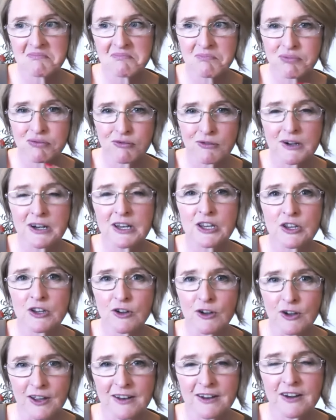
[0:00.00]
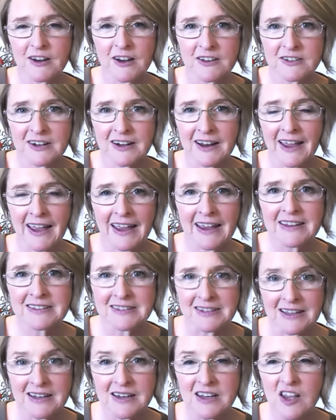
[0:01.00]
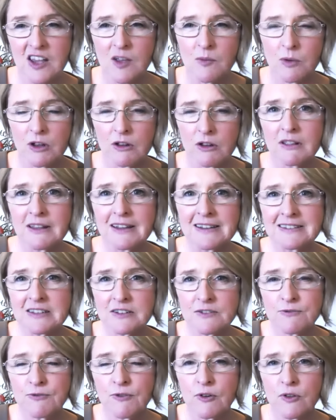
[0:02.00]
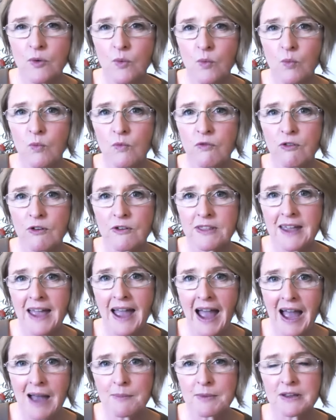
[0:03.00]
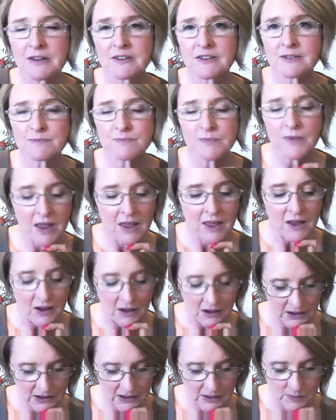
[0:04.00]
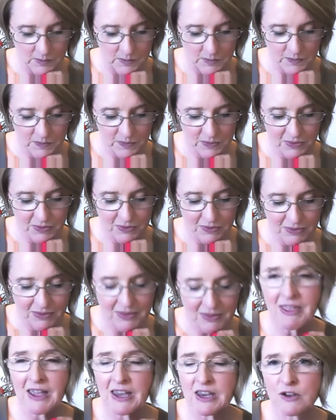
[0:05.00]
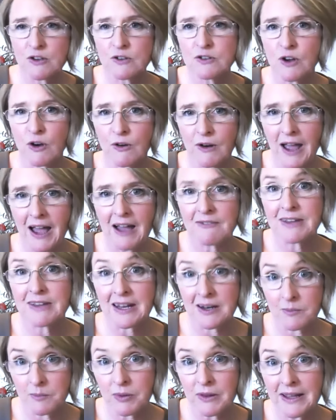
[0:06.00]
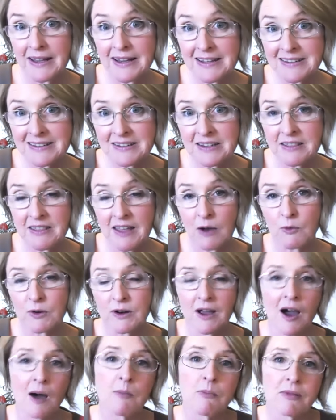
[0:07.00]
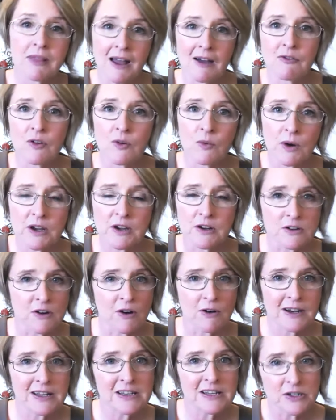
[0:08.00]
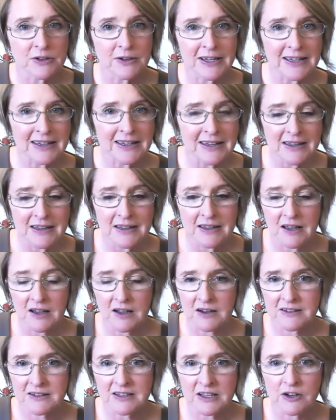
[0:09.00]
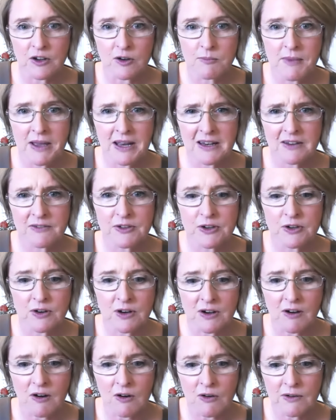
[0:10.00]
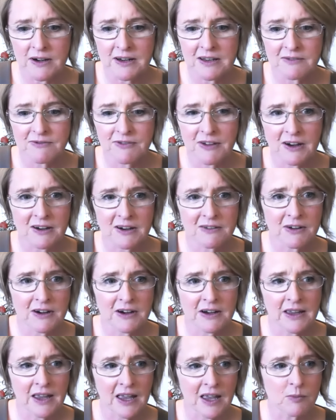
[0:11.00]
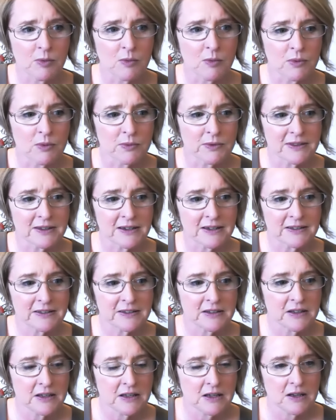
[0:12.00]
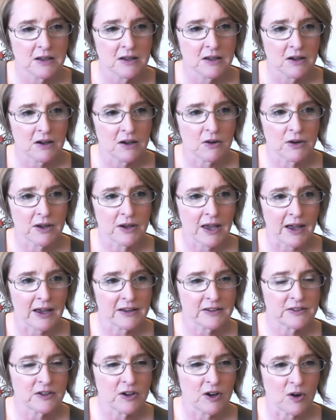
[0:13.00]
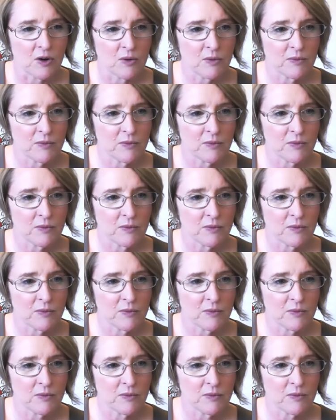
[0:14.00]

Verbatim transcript: pretty good. You guys are going to ace it. But listen for the, for the habits um, that you don't have yet in place that would up level what you're already doing. Because uh, I know many of you are already very, very capable with this. Okay, so